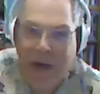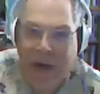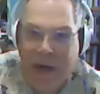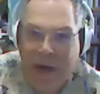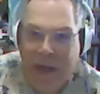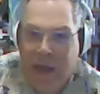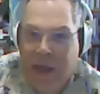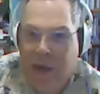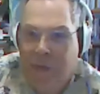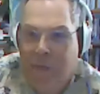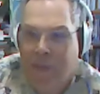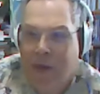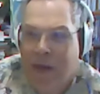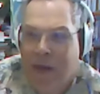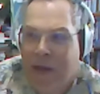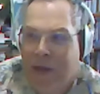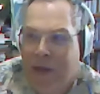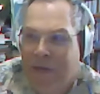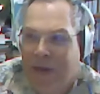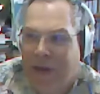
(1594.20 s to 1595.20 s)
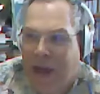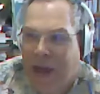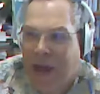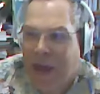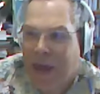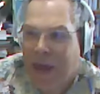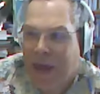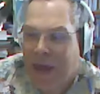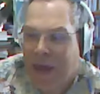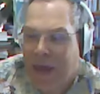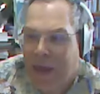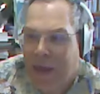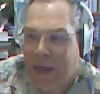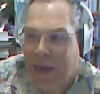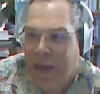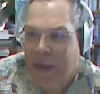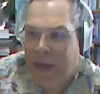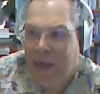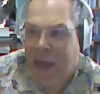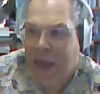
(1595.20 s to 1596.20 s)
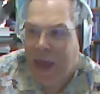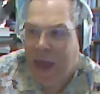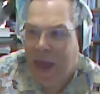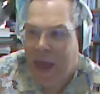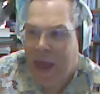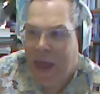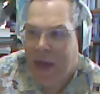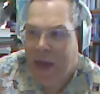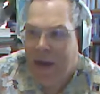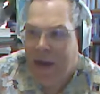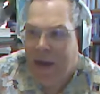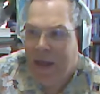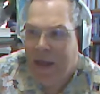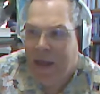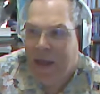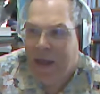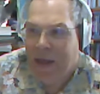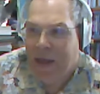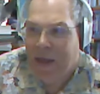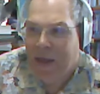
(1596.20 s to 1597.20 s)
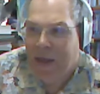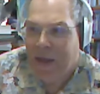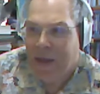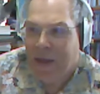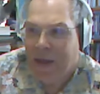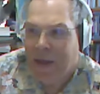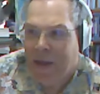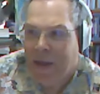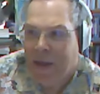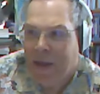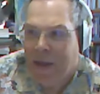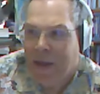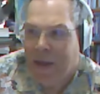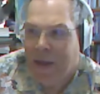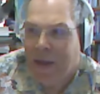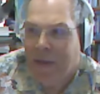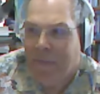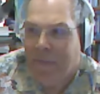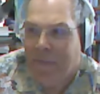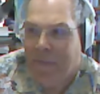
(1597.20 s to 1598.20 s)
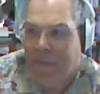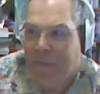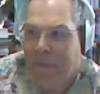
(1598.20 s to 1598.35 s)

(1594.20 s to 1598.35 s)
I did was I had um,